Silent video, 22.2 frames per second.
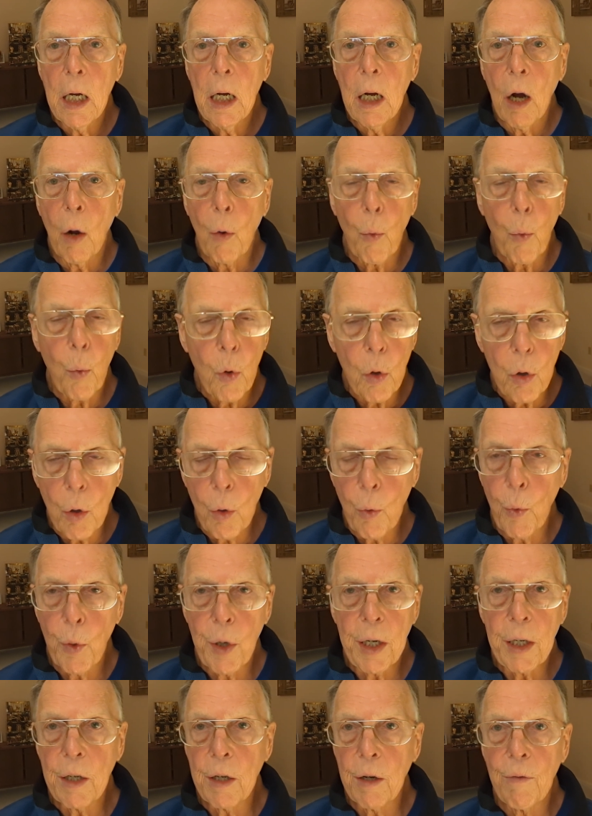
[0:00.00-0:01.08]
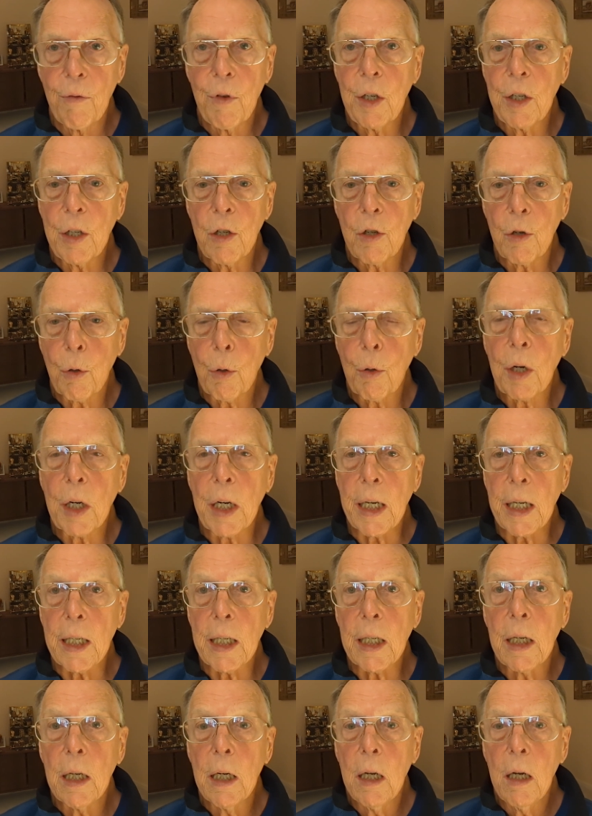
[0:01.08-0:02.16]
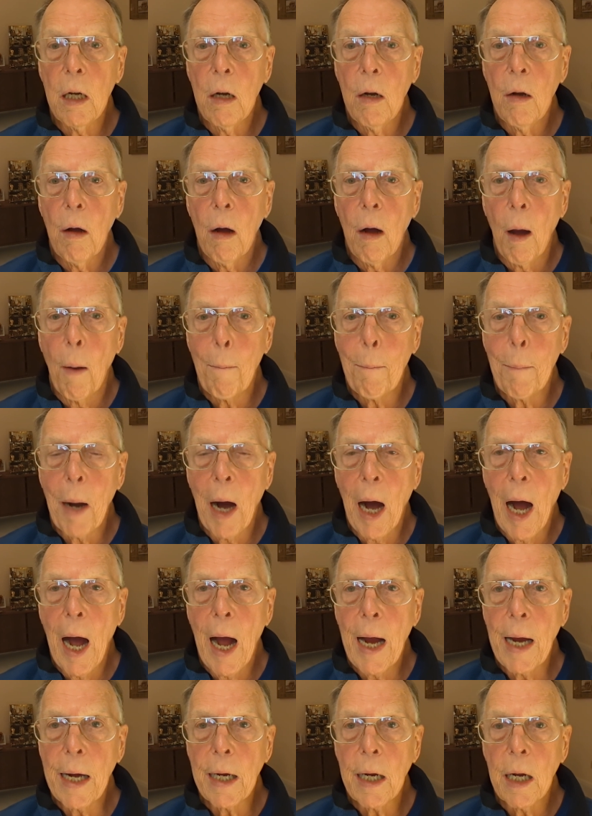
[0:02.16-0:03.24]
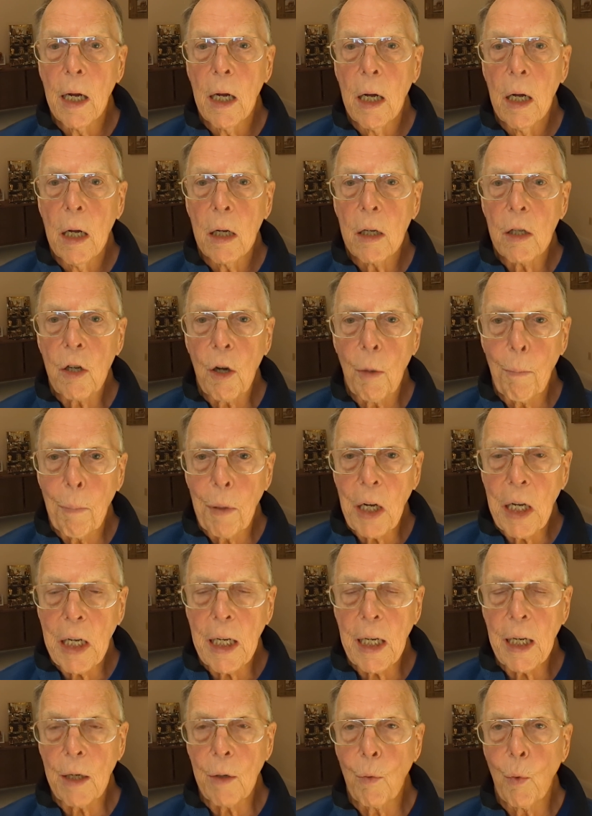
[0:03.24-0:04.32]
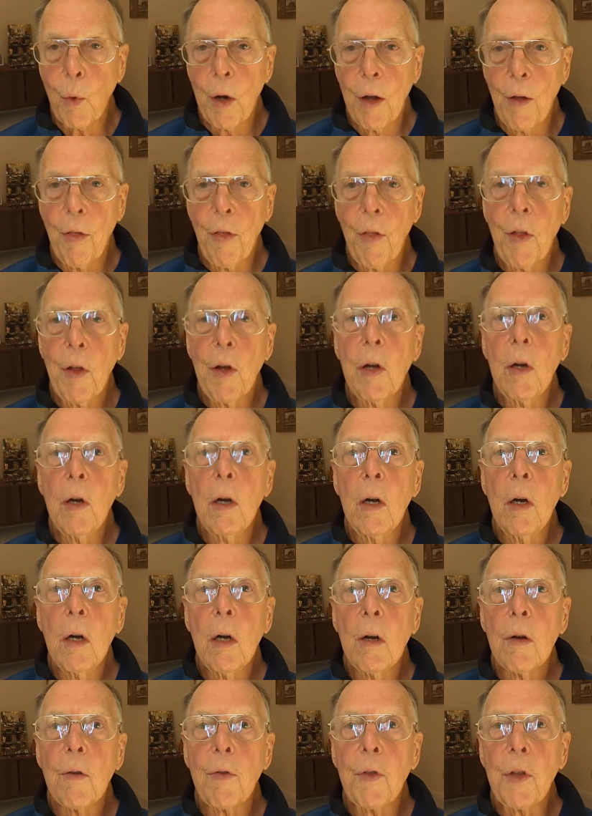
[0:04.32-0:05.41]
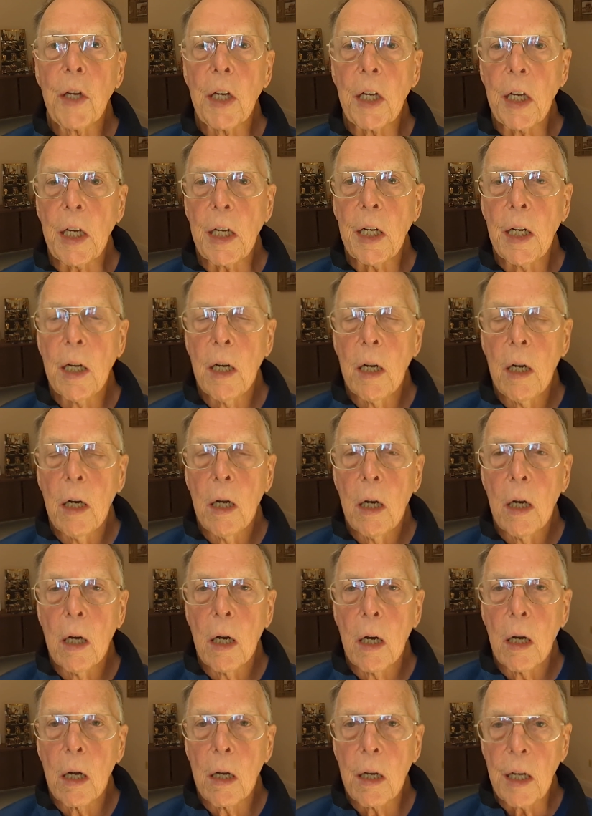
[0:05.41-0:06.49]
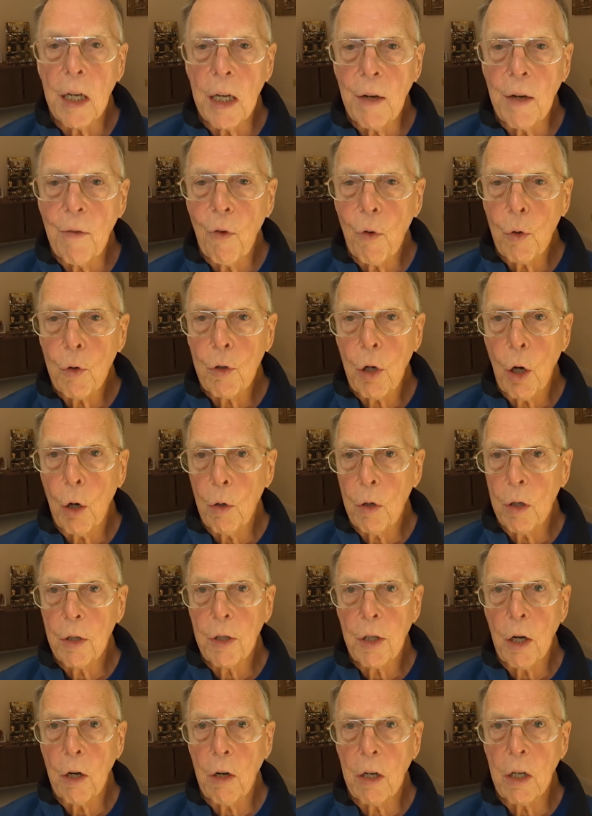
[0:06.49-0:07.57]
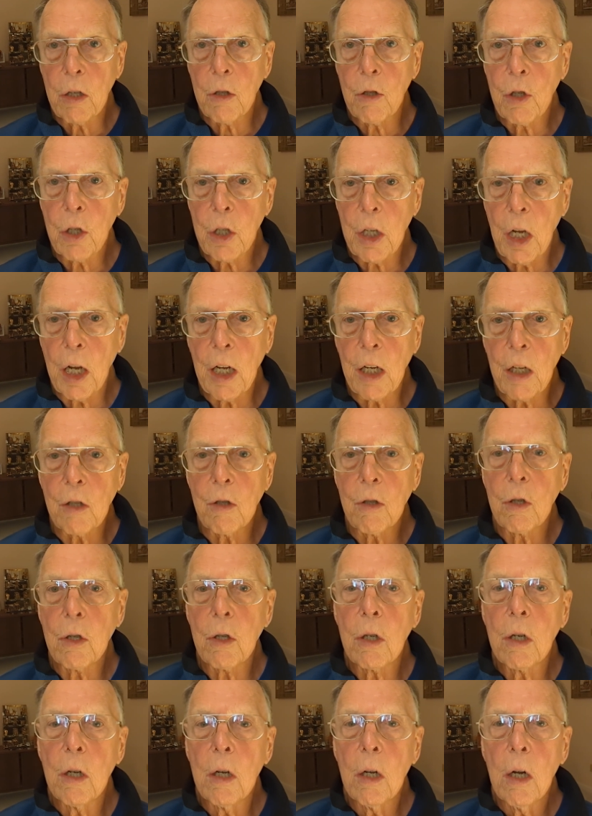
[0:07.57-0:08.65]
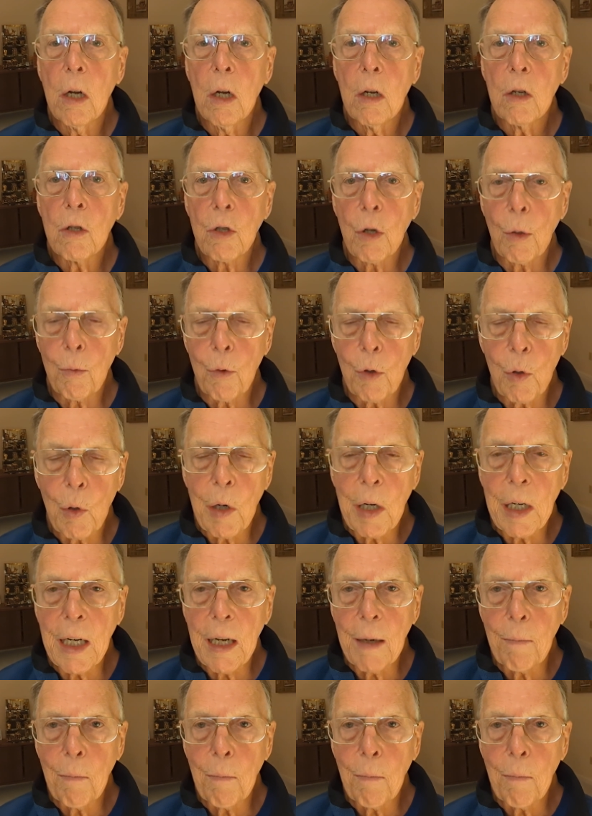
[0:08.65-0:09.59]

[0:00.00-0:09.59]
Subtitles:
whirlwind of intrigue, by competing with the evil totalitarian states, some greedy